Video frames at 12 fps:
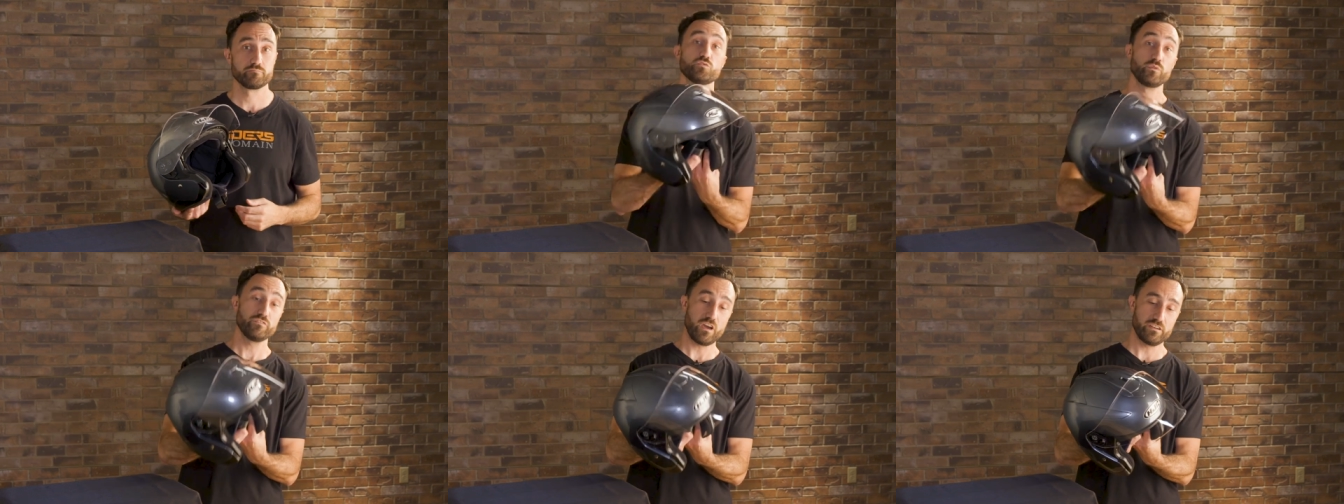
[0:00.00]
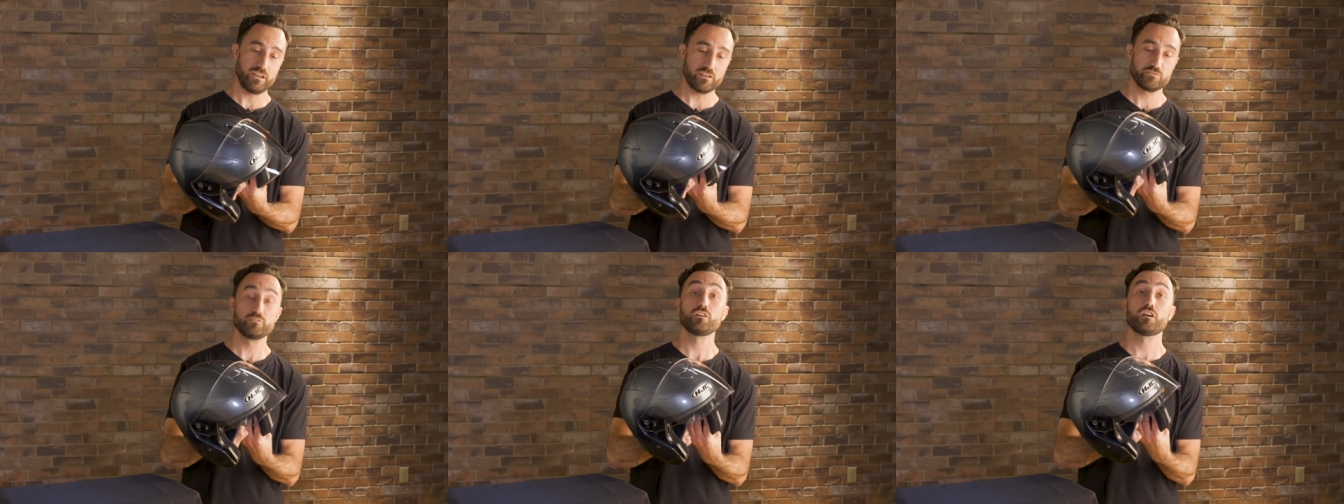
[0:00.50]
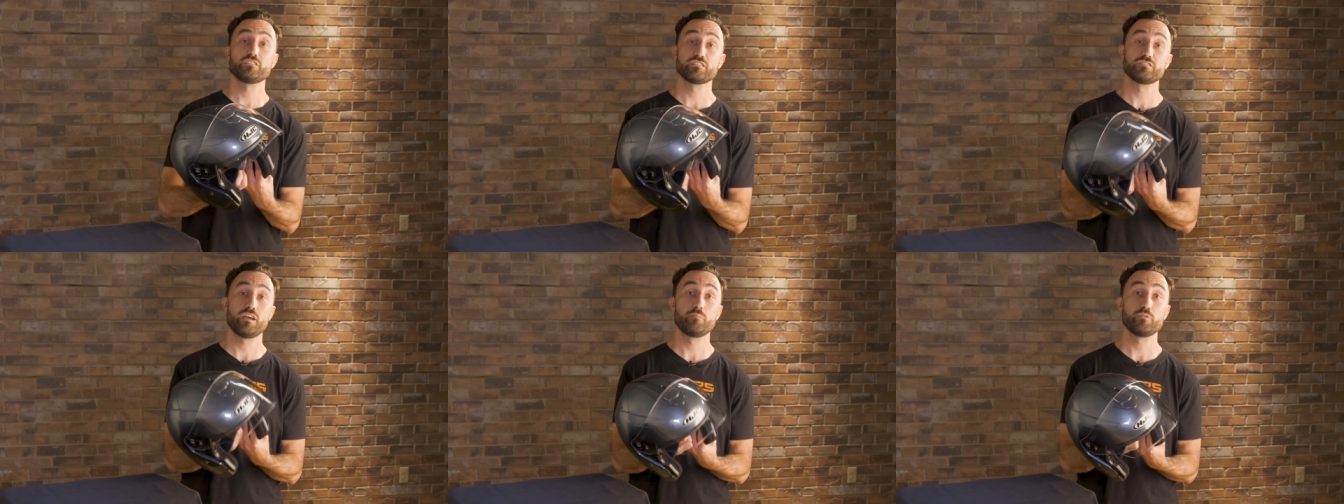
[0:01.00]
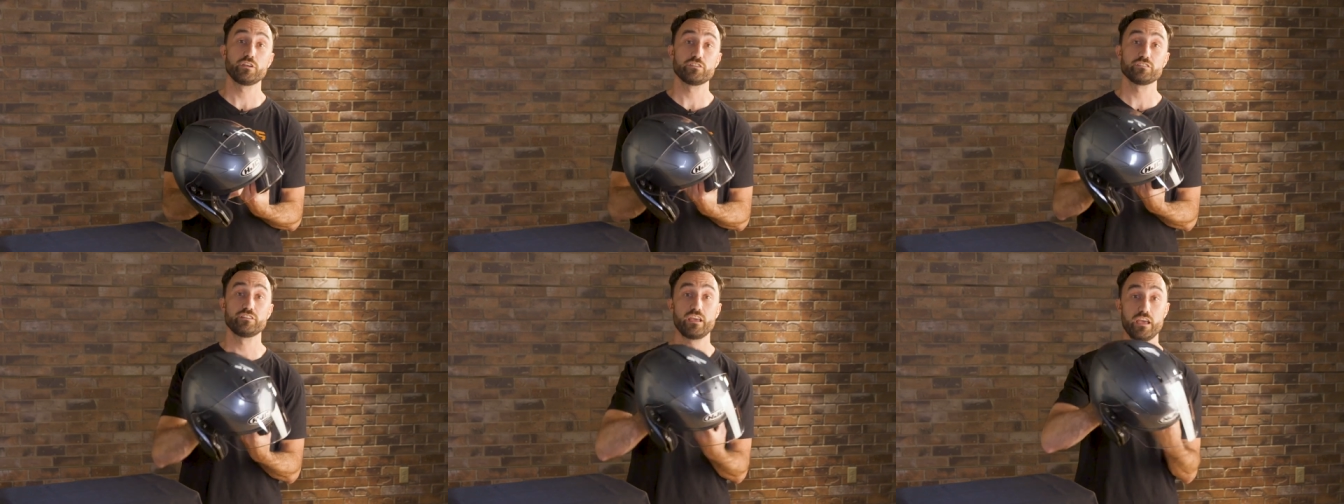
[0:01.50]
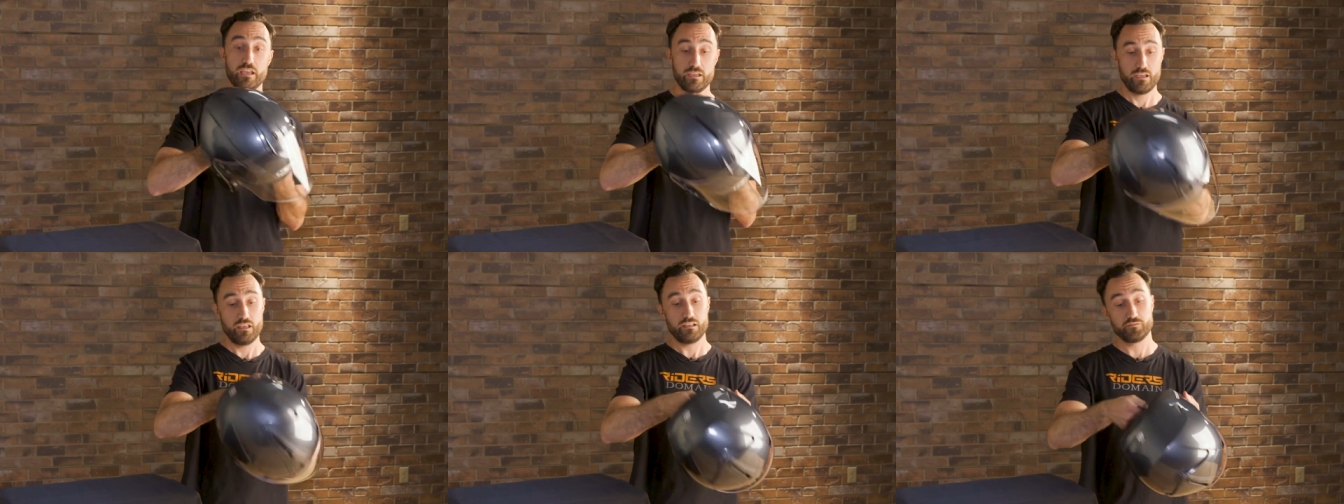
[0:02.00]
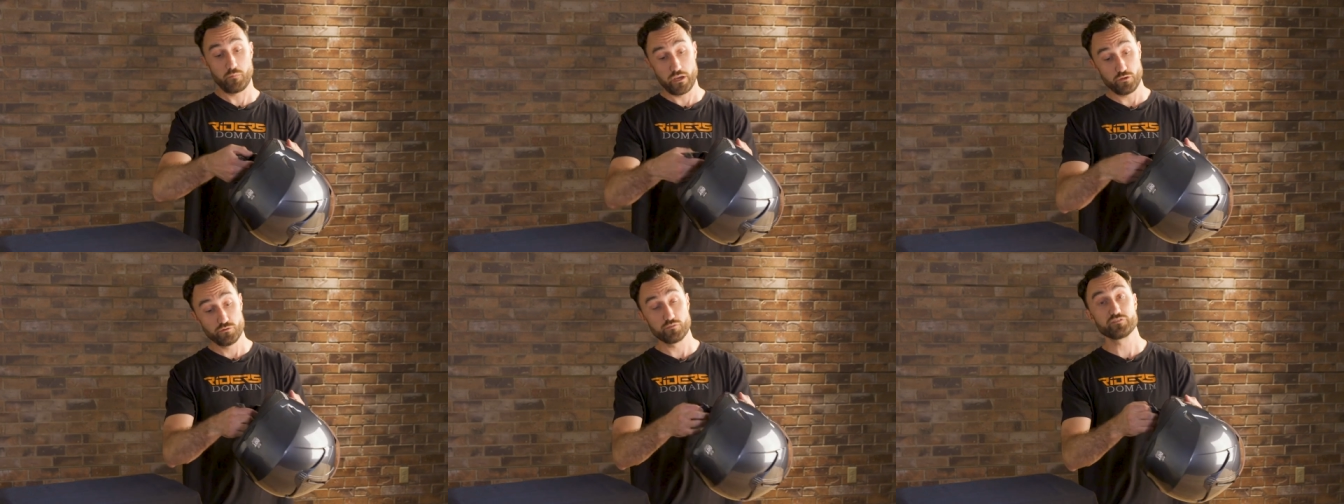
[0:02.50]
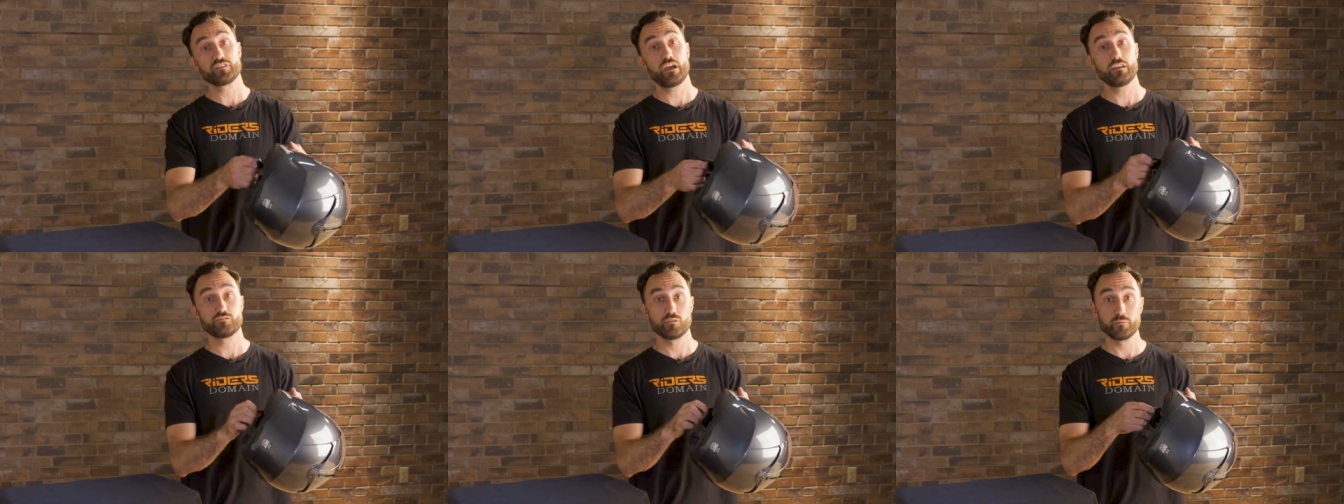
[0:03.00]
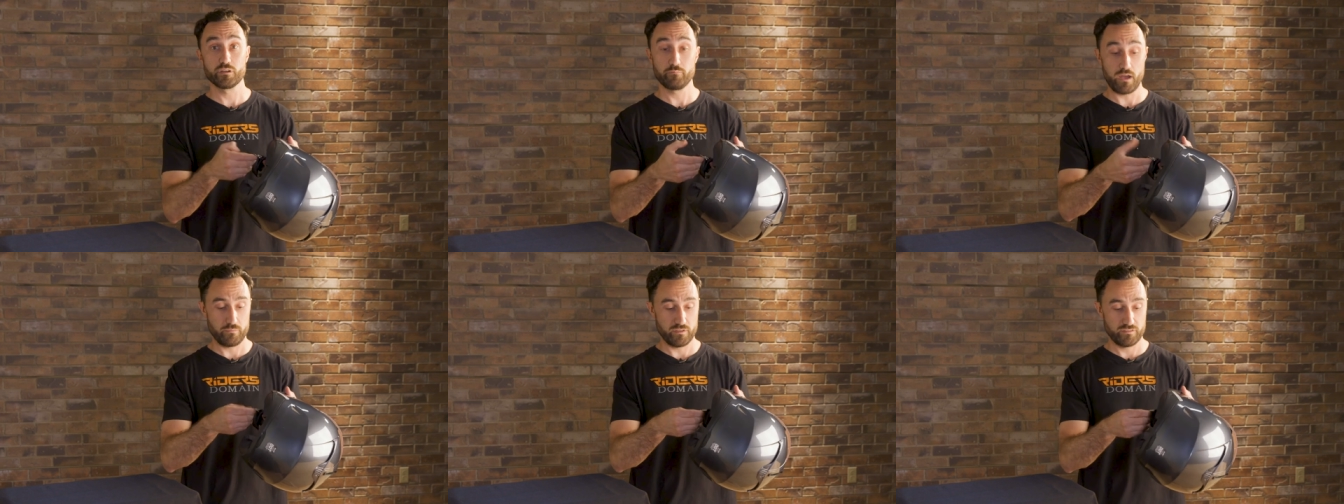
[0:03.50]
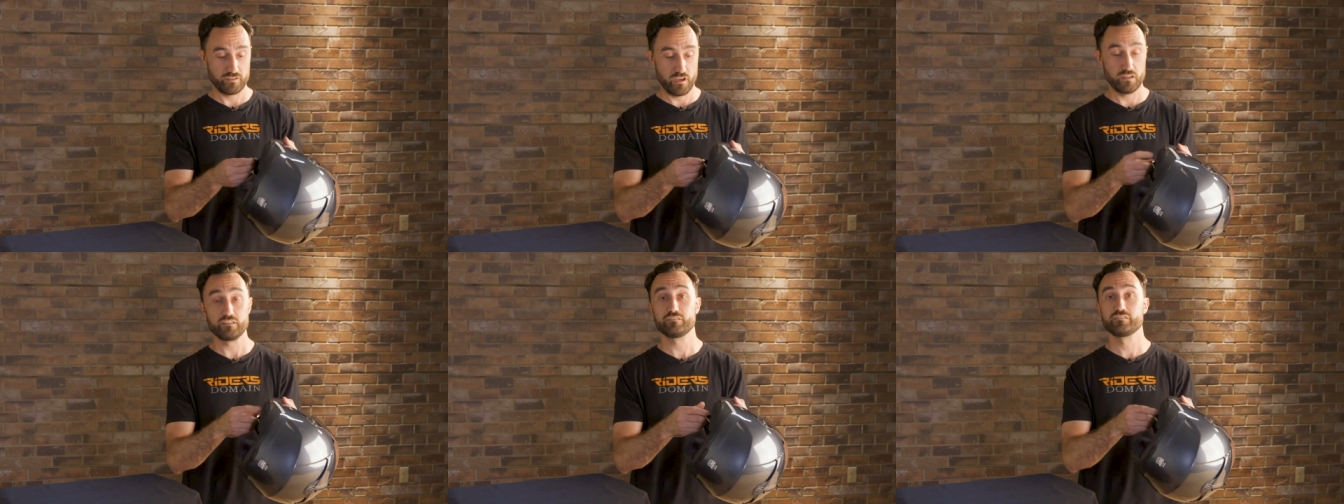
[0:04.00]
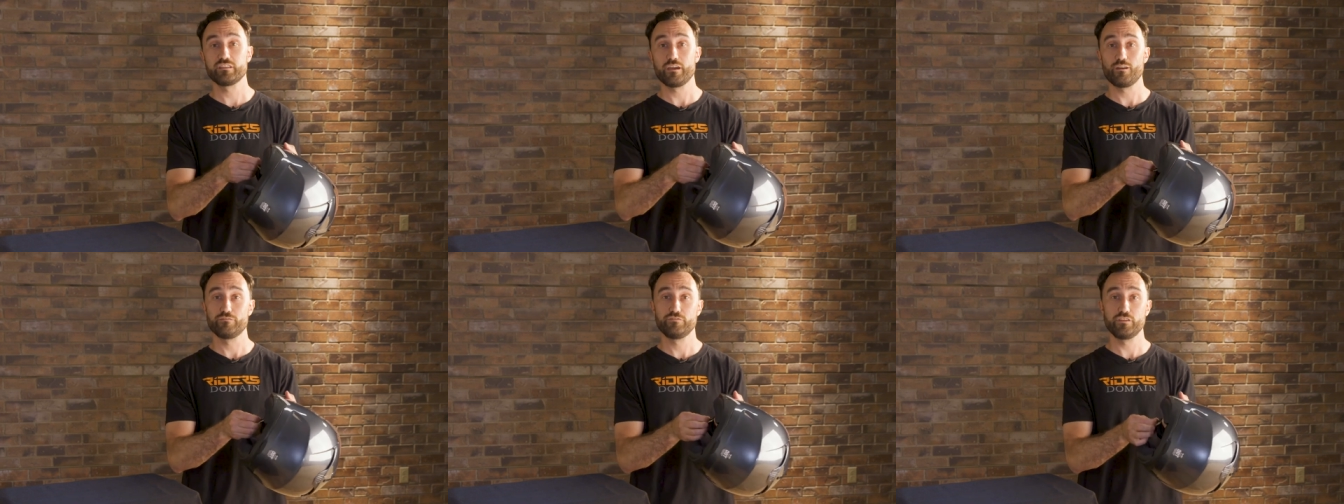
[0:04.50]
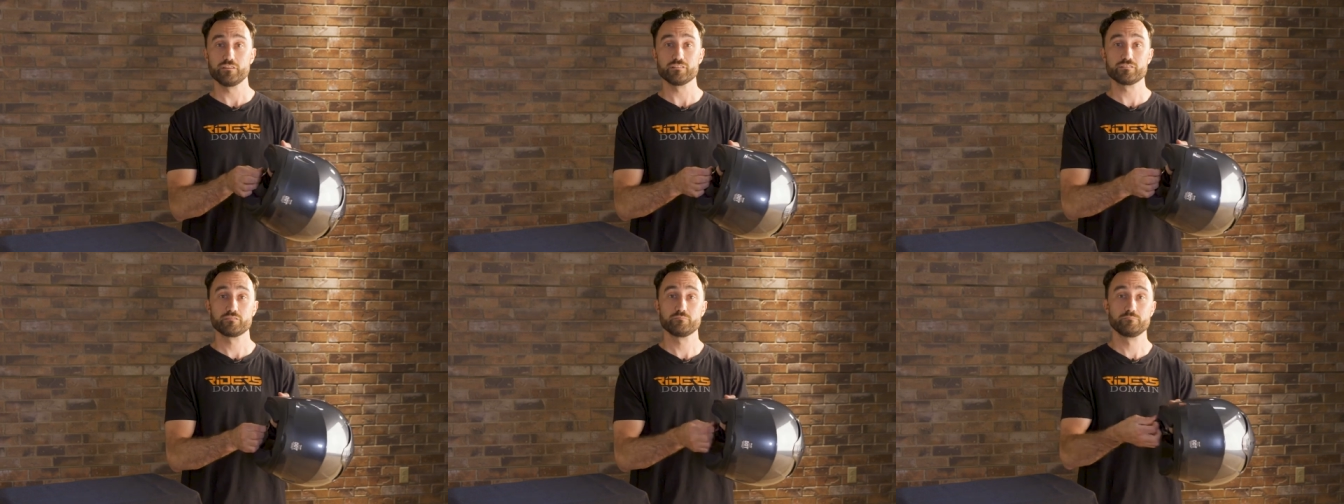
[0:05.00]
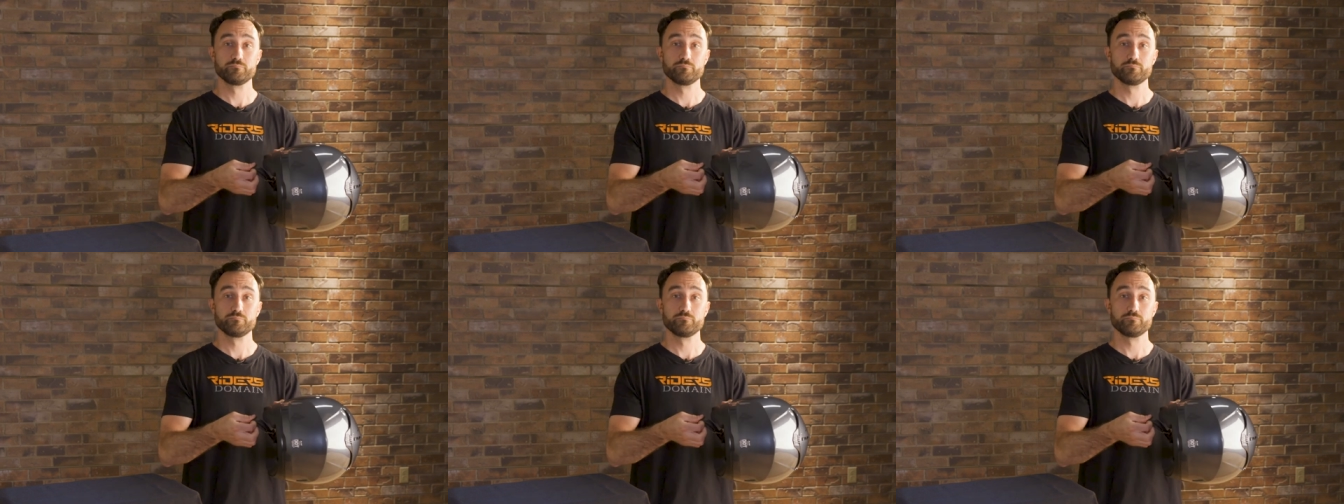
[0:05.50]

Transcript: So we've got an extra large example here today. That's my usual size, so I'm going to pop this on and see how it feels.